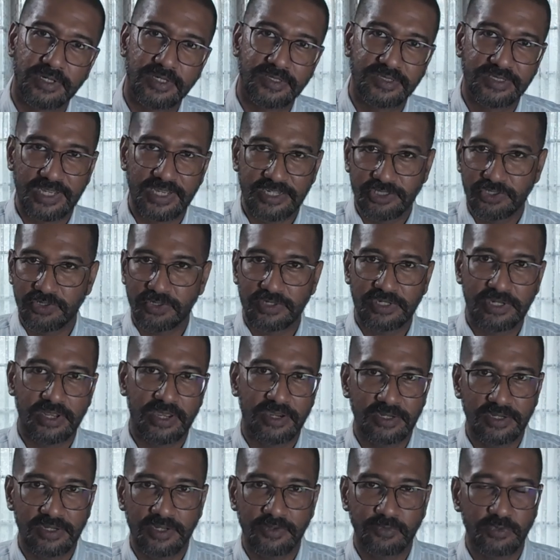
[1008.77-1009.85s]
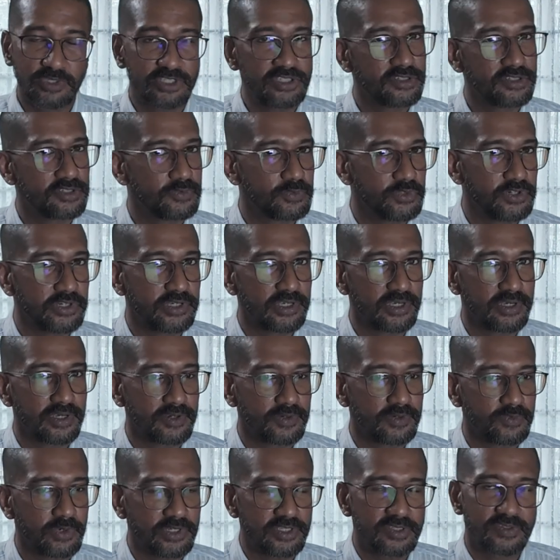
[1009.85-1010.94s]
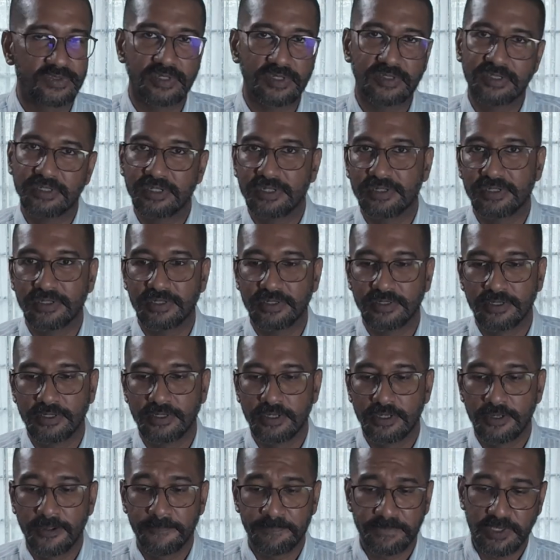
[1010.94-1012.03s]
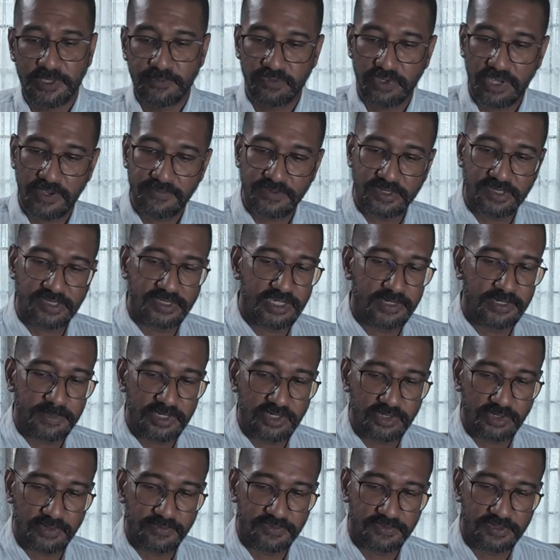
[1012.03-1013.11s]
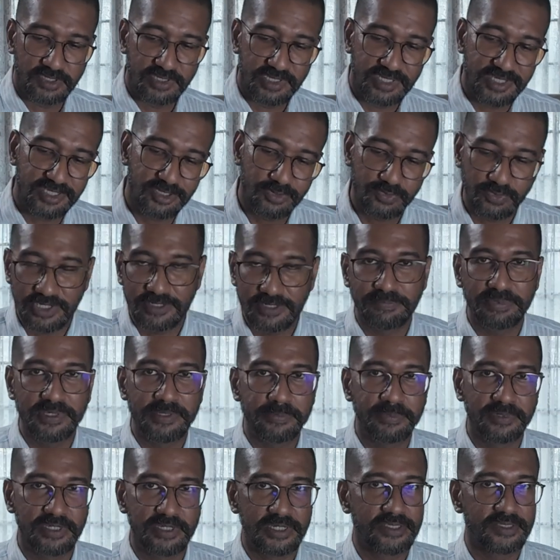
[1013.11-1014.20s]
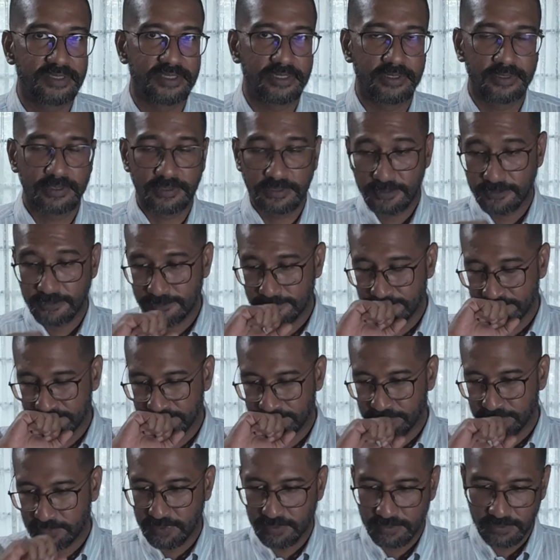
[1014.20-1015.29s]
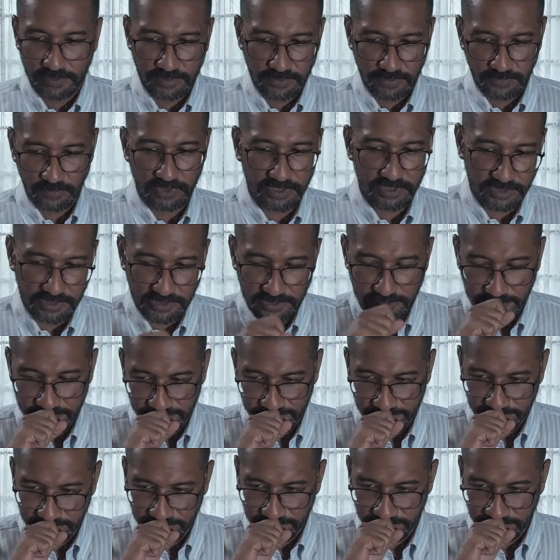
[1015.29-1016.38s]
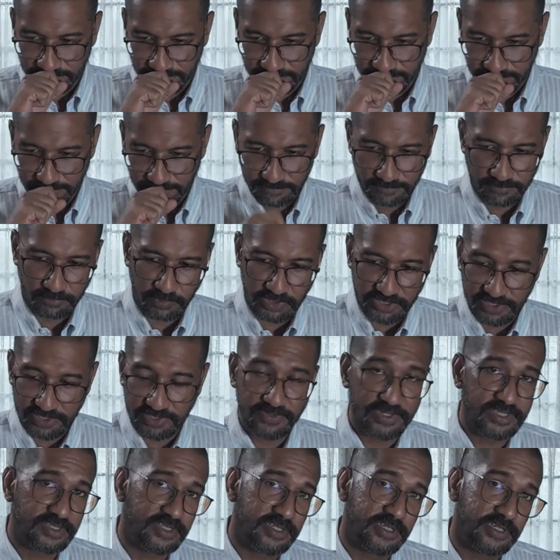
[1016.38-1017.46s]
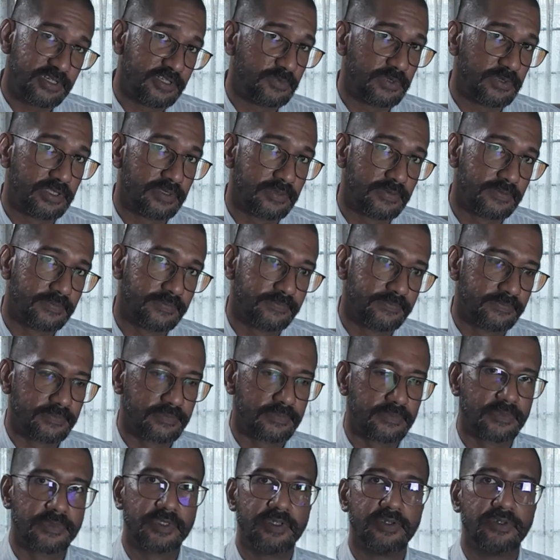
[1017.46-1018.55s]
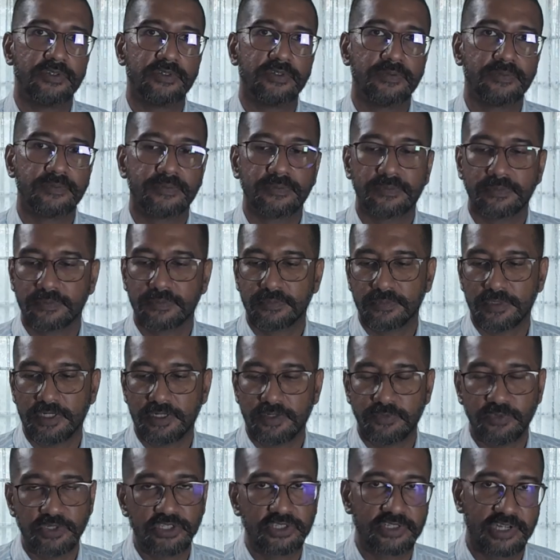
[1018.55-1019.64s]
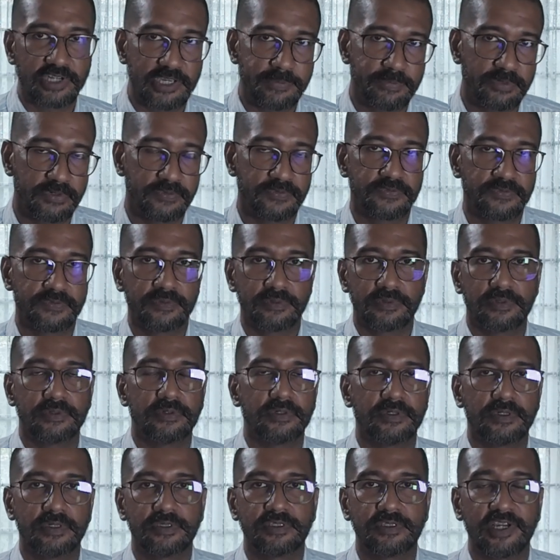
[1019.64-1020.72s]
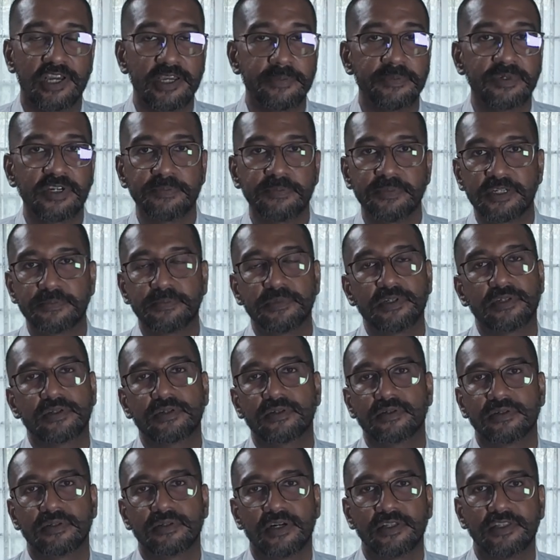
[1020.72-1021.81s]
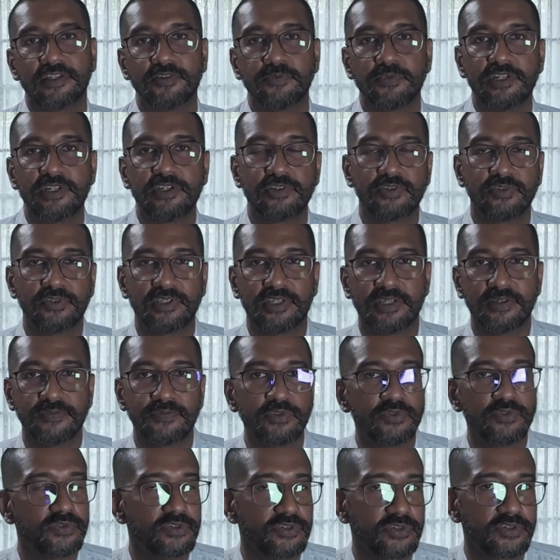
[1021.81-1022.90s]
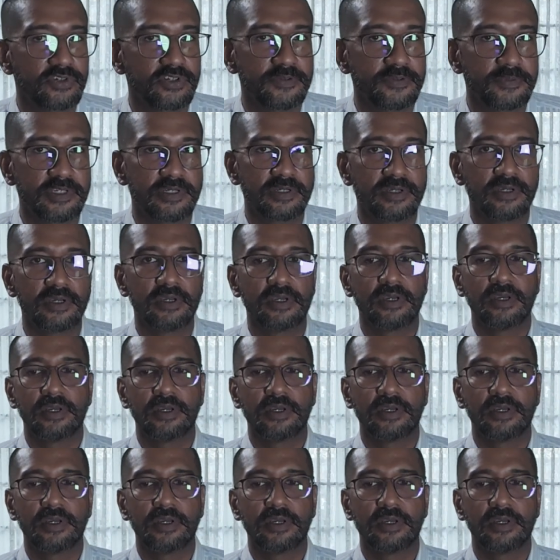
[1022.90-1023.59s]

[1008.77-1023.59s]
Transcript: Is that your tactic? Which is working? What's resonating? If you have a segment of C-suite people, let's say, what are they resonating with? You know, which type of time commitment are they willing to give you? You know what I mean?